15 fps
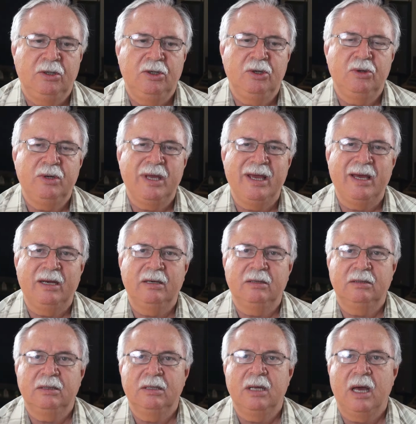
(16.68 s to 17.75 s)
You get
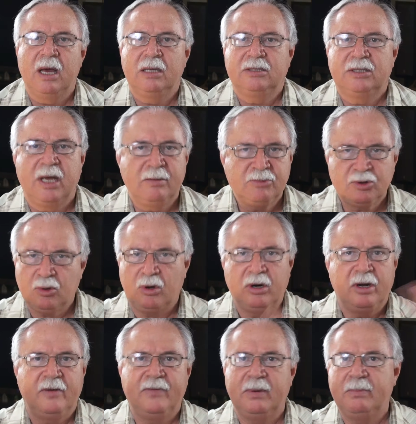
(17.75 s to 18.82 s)
some sort
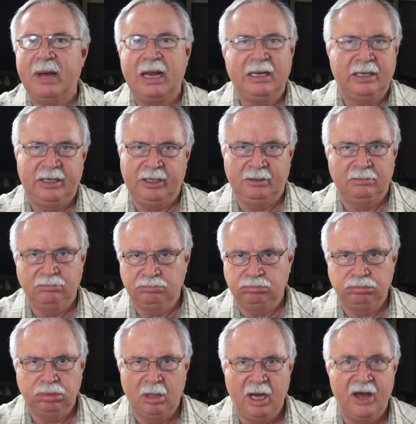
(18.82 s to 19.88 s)
of a melody,
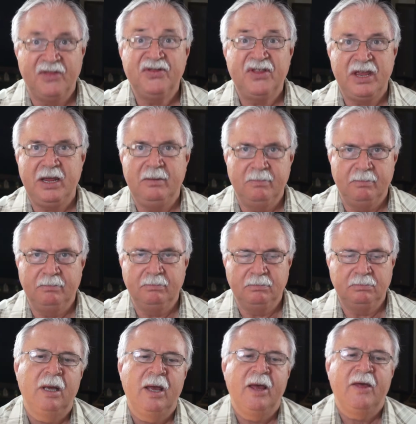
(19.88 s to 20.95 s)
a theme.
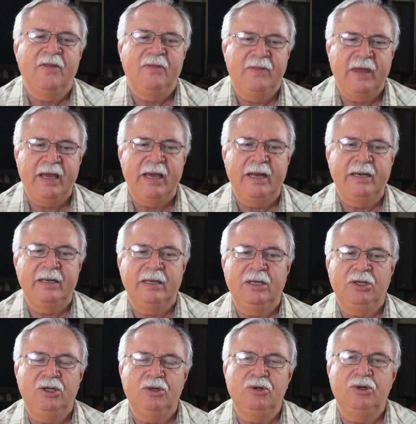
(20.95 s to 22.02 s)
Then
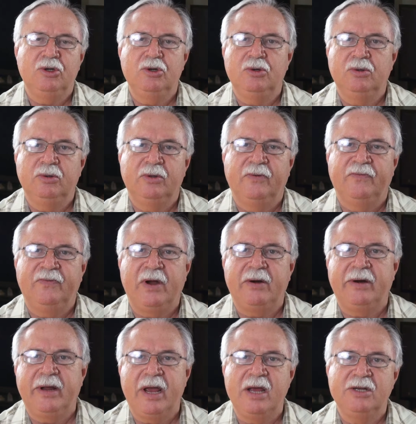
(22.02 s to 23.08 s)
you do
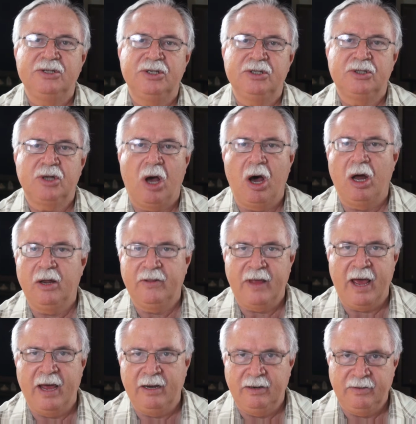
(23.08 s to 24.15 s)
variations on
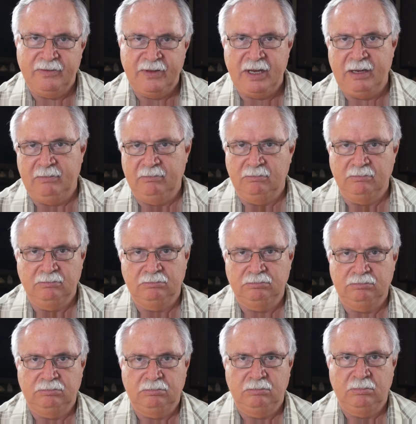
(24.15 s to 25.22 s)
that theme.
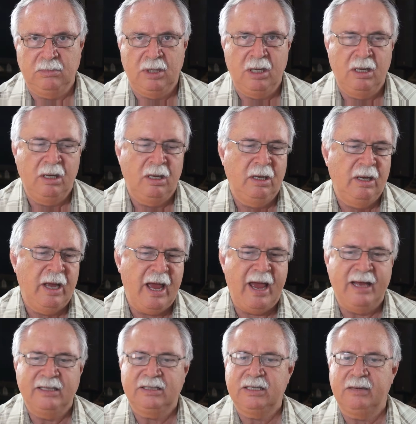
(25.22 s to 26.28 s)

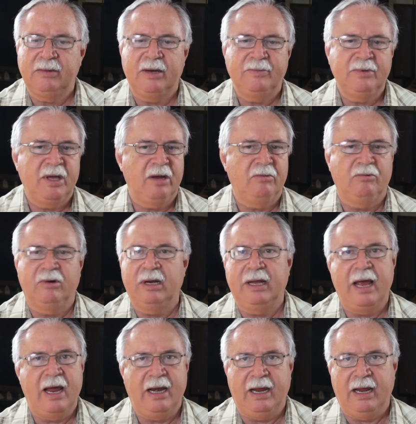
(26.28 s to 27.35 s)
And some of them get
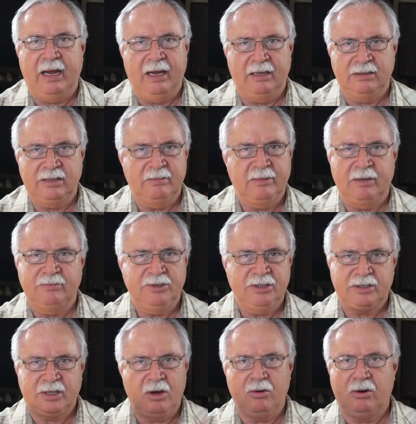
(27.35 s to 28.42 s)
really out of hand. Some of them
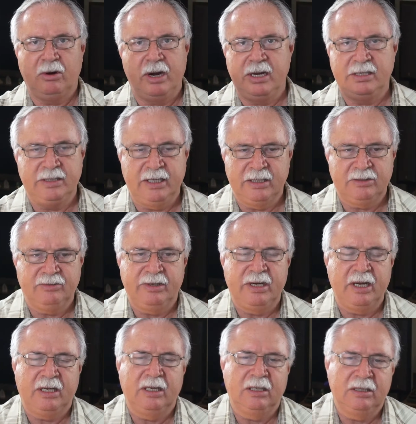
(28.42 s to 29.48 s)
just go crazy. It's
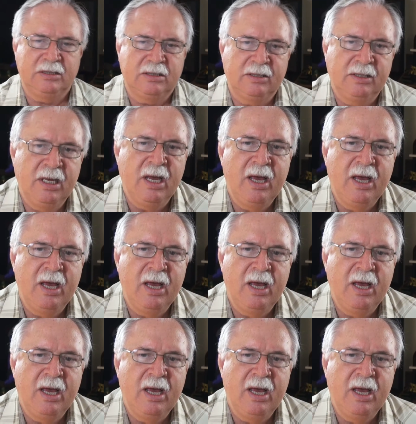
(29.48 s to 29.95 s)
ridiculous.